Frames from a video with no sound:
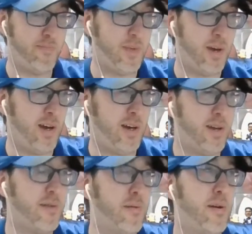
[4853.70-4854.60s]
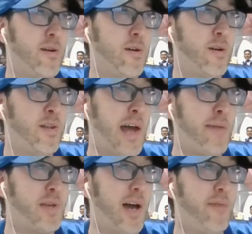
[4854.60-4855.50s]
uh,
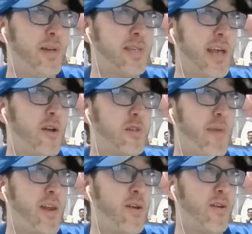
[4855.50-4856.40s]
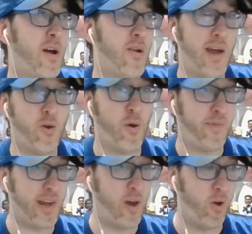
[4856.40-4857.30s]
laptop. It sounds better. All right.
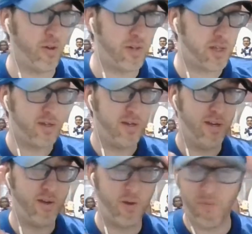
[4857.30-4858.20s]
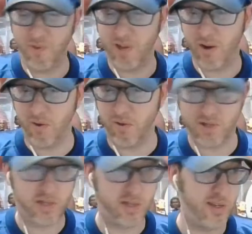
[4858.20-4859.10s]
Hopefully it holds. Hopefully it
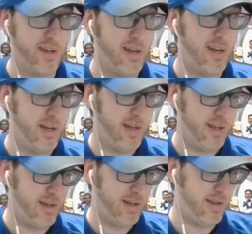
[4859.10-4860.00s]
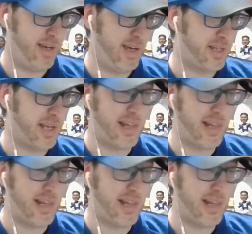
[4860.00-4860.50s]
holds. It's in